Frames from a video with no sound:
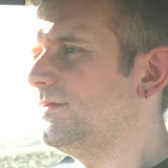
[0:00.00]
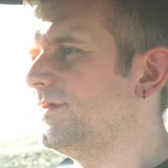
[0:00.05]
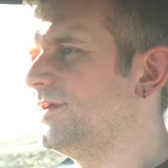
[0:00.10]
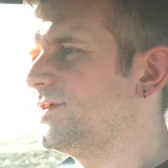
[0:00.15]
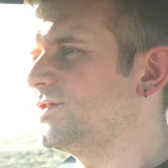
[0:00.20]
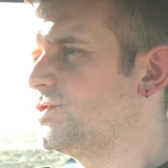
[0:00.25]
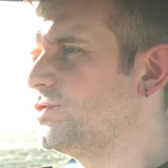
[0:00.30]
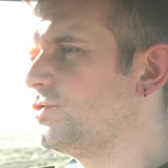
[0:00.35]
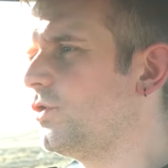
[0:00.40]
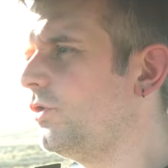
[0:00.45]

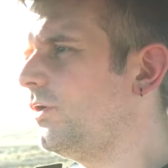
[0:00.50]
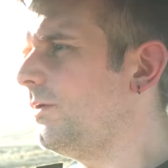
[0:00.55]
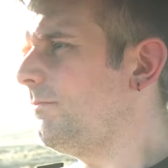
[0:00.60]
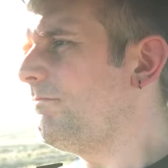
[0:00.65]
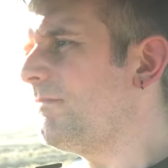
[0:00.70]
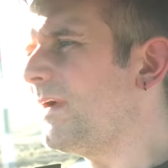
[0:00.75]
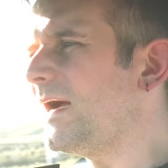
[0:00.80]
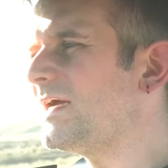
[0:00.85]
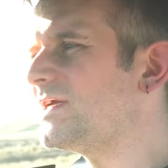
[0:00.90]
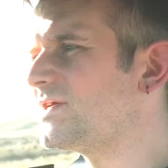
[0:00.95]
there's not a
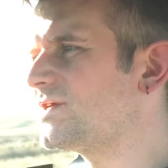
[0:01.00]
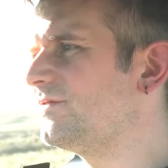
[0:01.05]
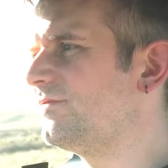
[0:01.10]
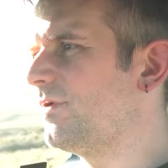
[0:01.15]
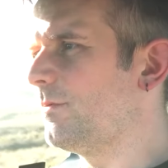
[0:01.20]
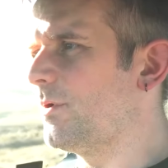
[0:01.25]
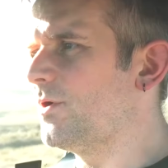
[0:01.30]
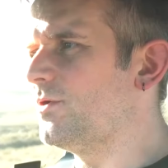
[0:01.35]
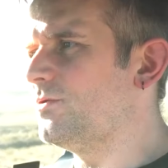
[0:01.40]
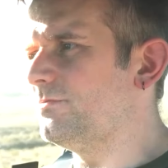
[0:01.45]
massive
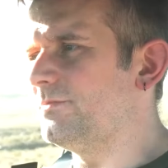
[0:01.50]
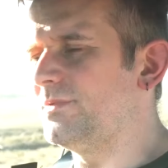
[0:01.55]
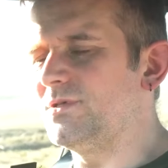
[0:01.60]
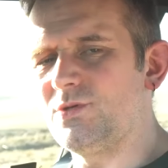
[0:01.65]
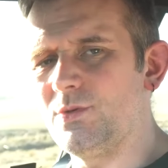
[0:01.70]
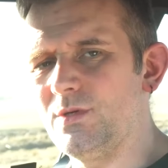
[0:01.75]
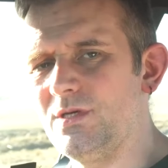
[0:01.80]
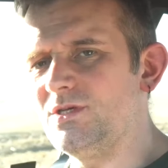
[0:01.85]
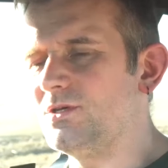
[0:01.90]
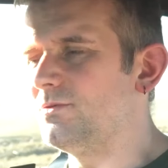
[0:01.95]
amount
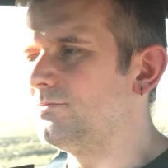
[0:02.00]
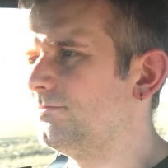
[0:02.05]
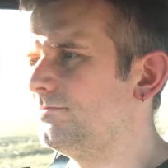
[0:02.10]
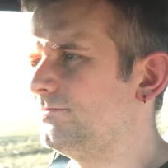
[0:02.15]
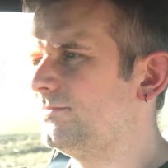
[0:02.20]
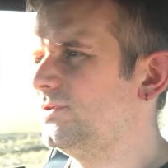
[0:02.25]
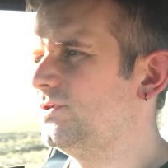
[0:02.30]
between them.